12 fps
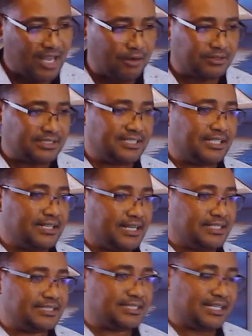I would say
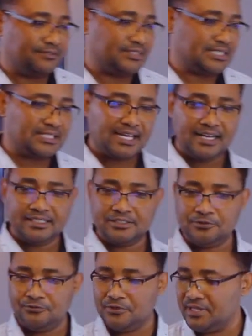that it's left entirely
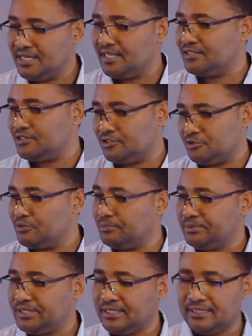for the next
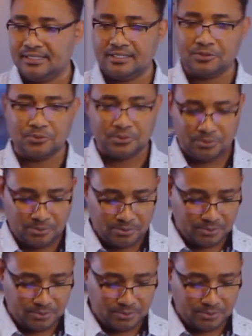scripture, as we